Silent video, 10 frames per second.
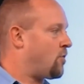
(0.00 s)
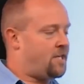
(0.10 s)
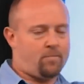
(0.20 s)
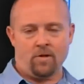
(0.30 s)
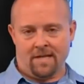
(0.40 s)
be
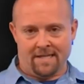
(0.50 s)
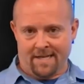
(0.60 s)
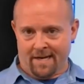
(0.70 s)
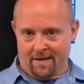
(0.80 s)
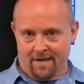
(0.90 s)
able to
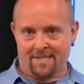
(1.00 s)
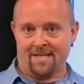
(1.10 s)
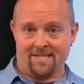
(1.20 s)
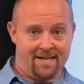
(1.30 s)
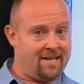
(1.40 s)
transport that
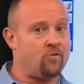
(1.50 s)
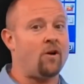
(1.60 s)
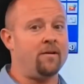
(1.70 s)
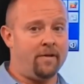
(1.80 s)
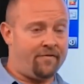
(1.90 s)
data, as I
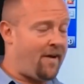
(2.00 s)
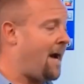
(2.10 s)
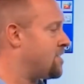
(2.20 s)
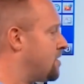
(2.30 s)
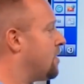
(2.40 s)
said,
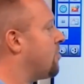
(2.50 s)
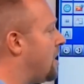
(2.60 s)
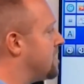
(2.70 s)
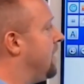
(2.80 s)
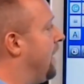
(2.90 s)
incredibly
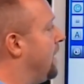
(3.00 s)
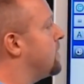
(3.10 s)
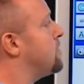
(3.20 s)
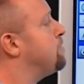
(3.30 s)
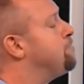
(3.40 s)
fast across
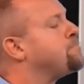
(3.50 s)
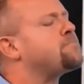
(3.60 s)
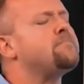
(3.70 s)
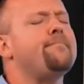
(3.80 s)
the links.